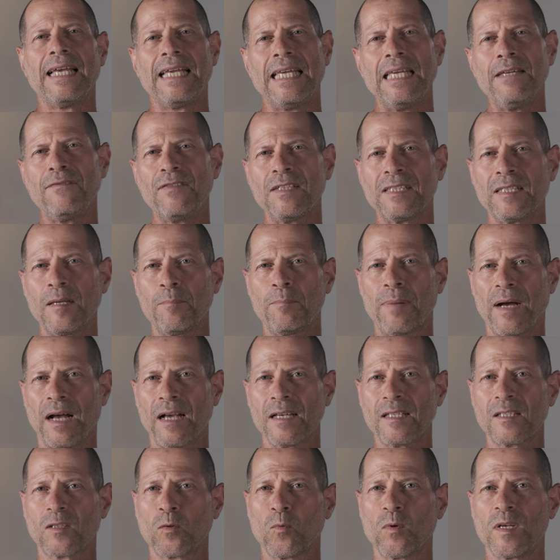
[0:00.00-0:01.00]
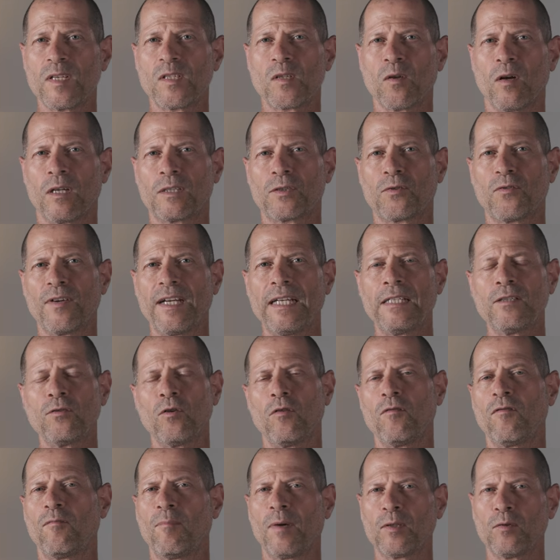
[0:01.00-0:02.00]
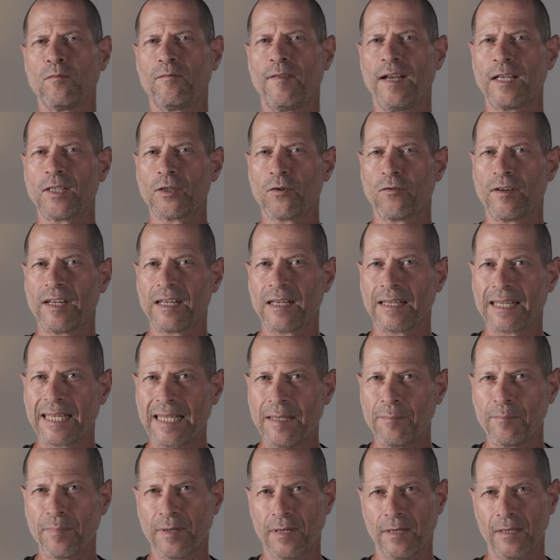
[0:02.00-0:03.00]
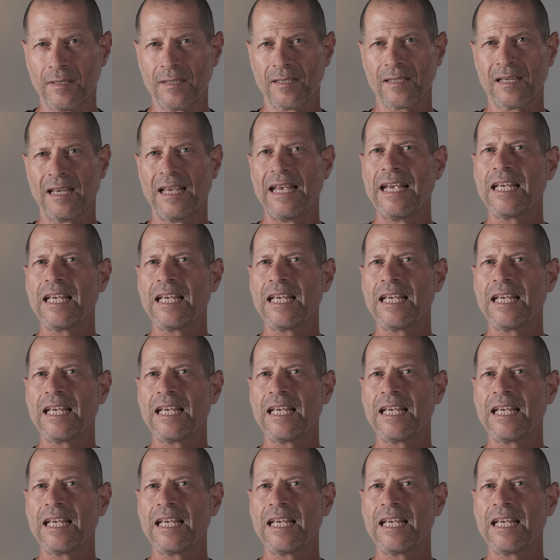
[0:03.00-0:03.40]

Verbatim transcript: If in the past we saw a trend of manufacturing gimbals